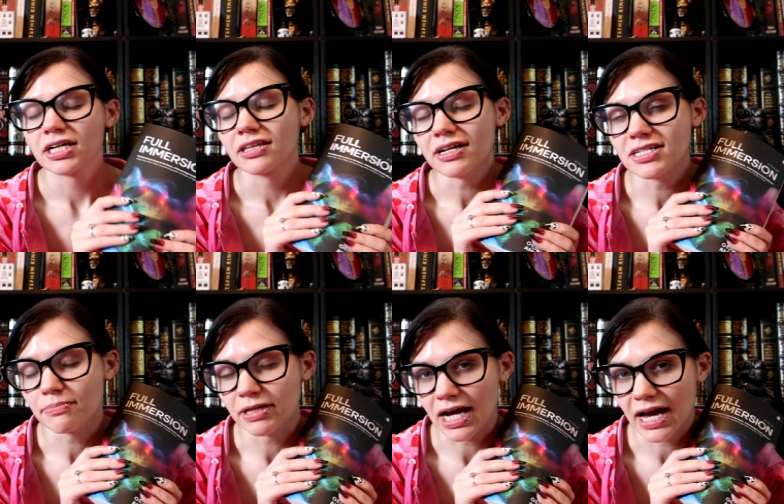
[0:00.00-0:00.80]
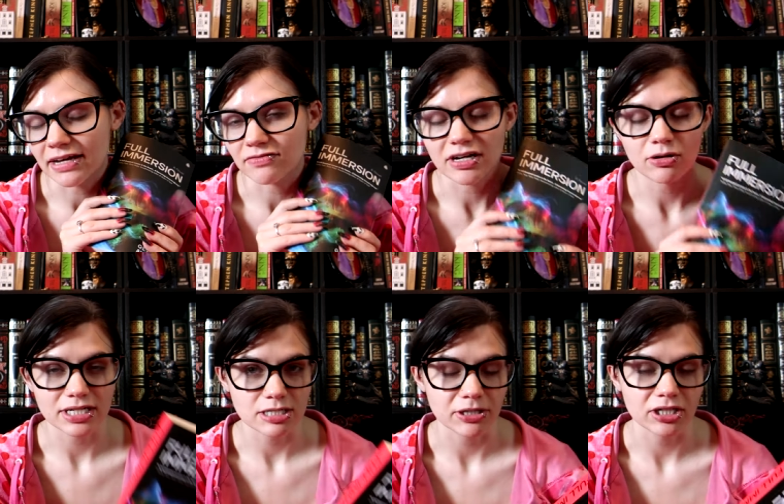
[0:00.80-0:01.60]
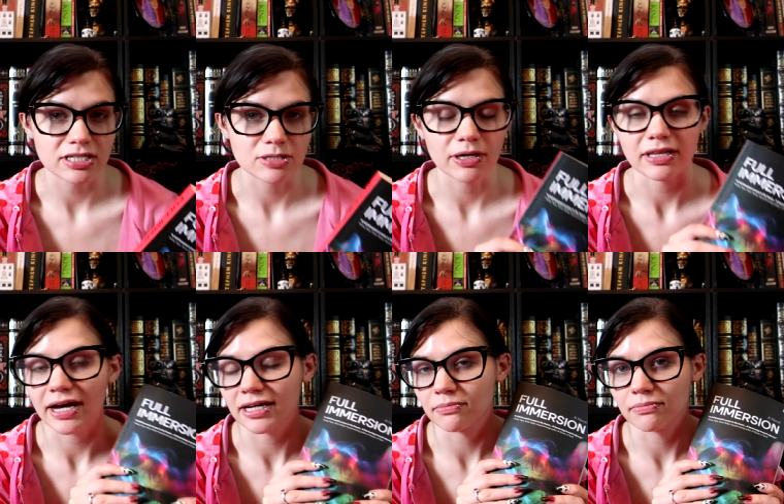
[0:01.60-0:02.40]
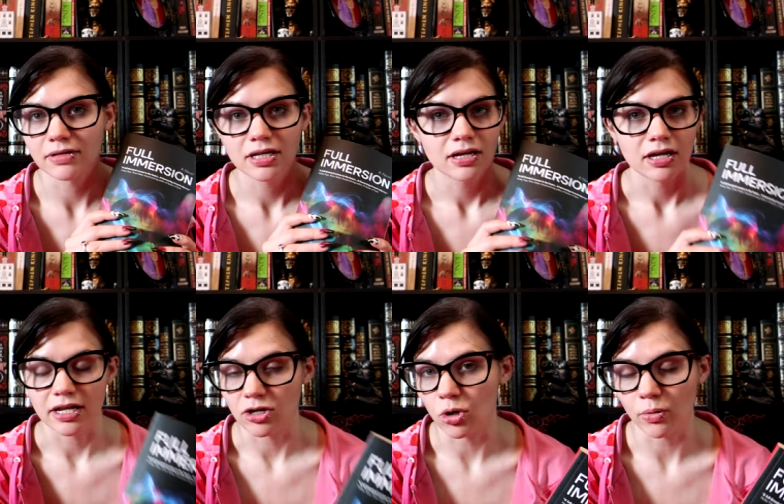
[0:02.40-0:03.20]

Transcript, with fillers: That is something I have no experience with. I am in no